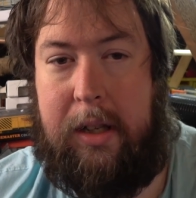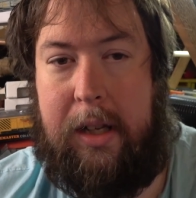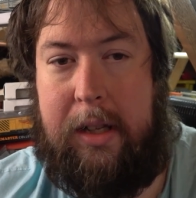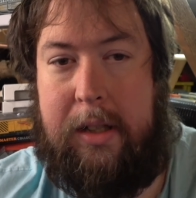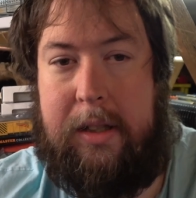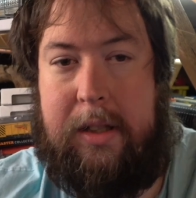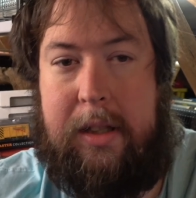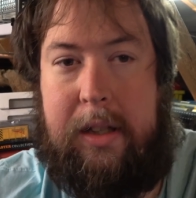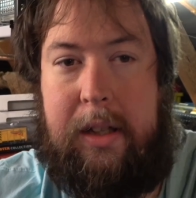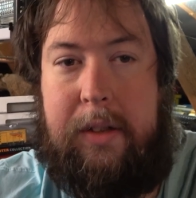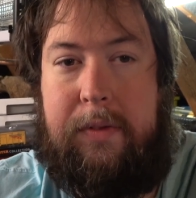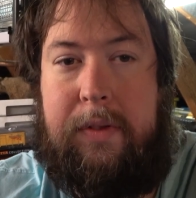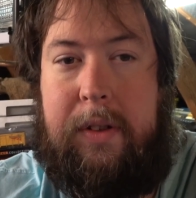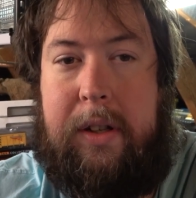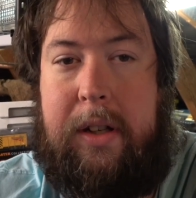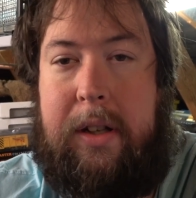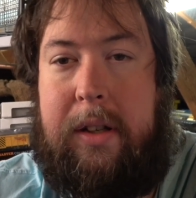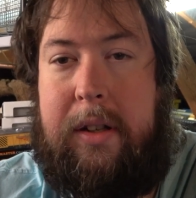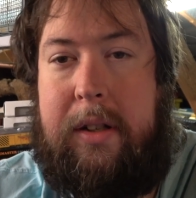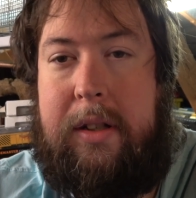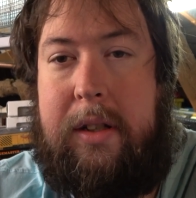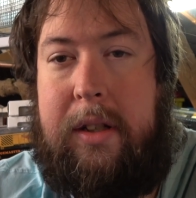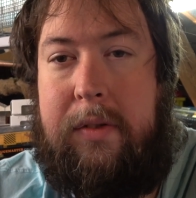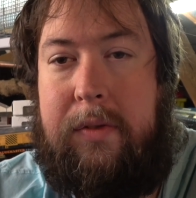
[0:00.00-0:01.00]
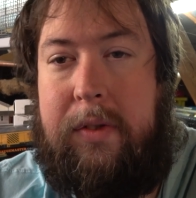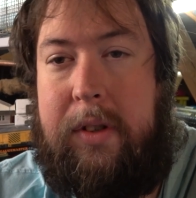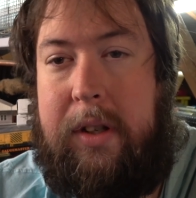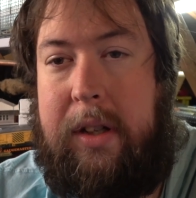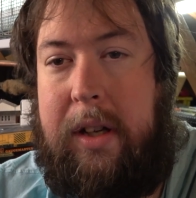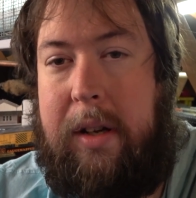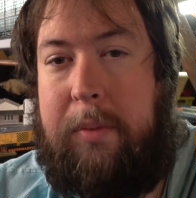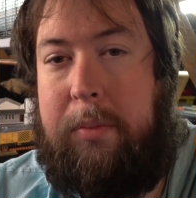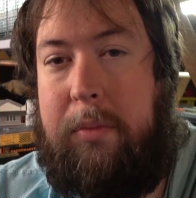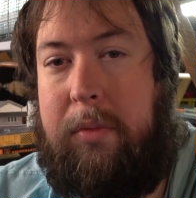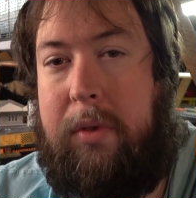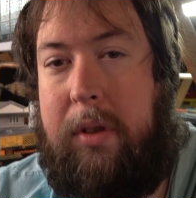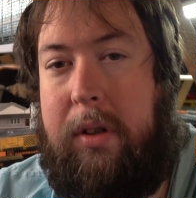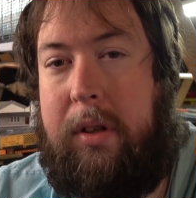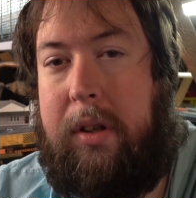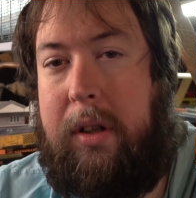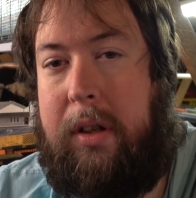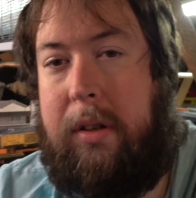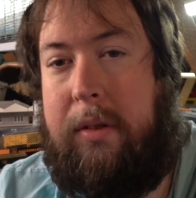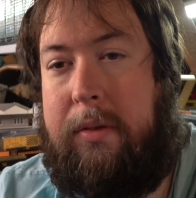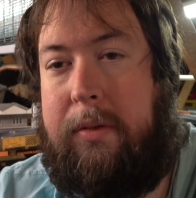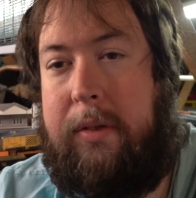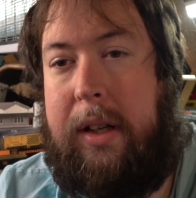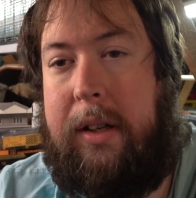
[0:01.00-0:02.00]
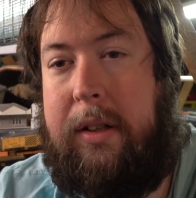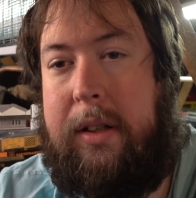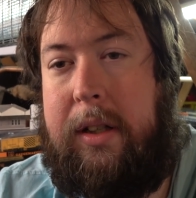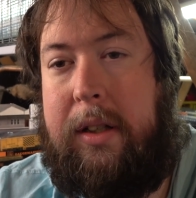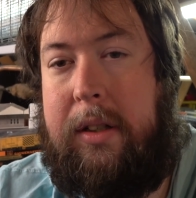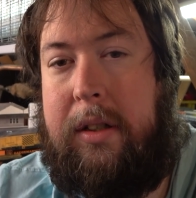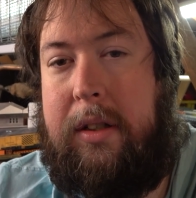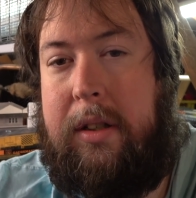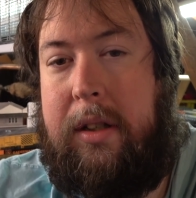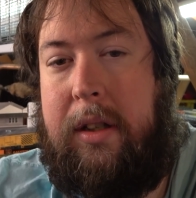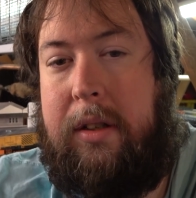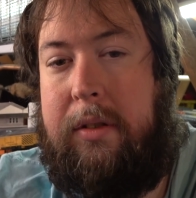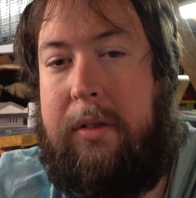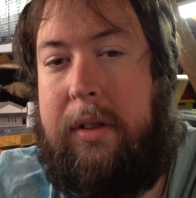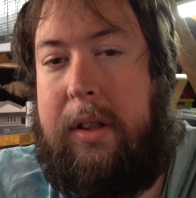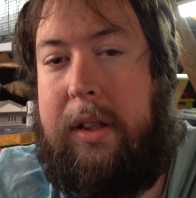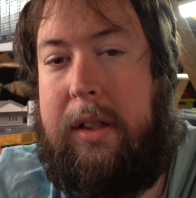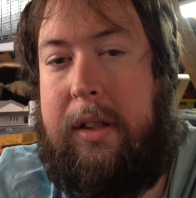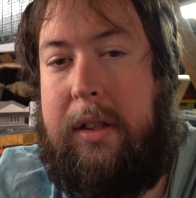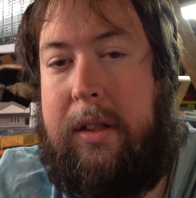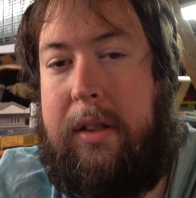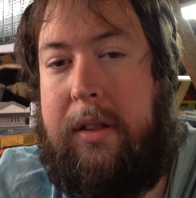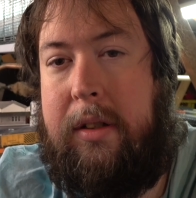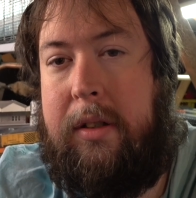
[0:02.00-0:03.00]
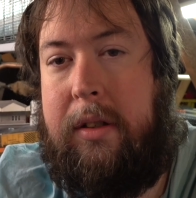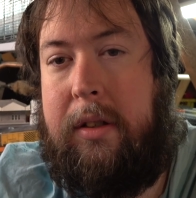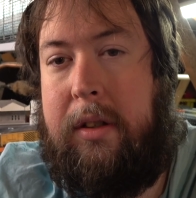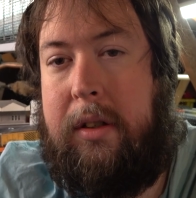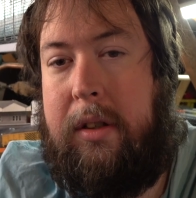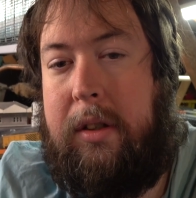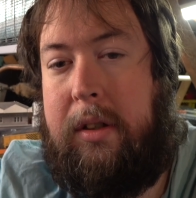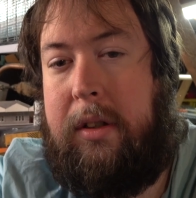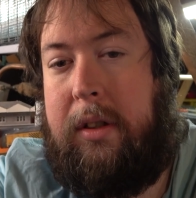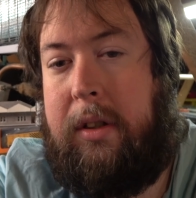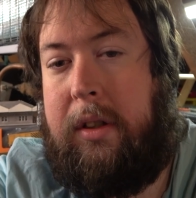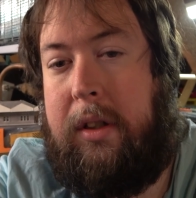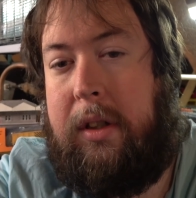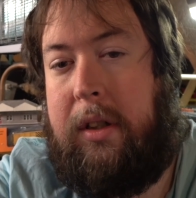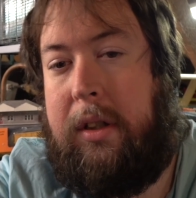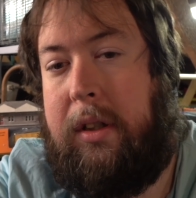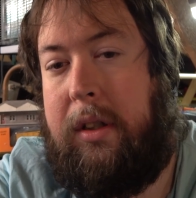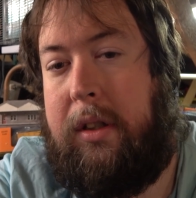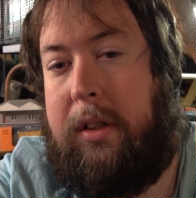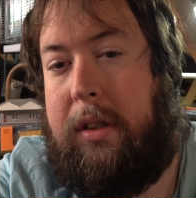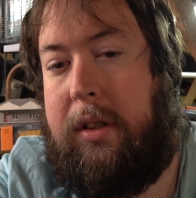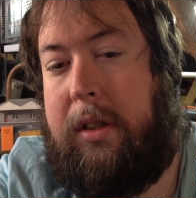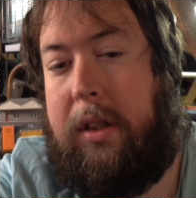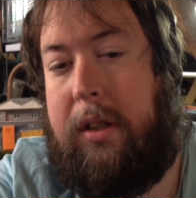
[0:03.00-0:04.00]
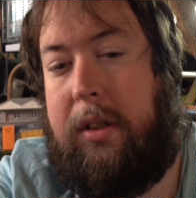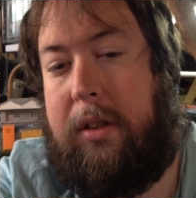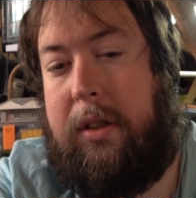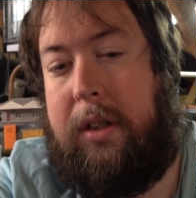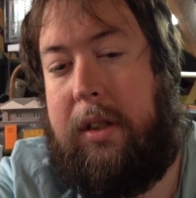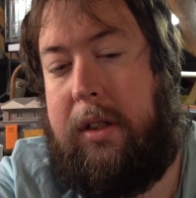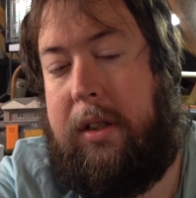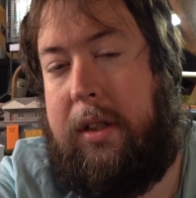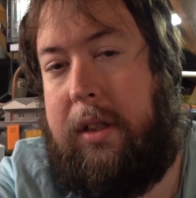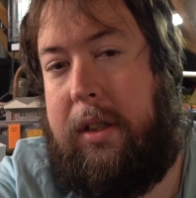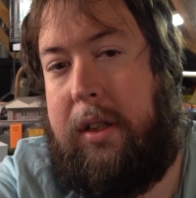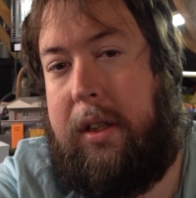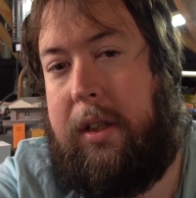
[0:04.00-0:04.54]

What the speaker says: Let's see if I can turn the camera around and show it. So just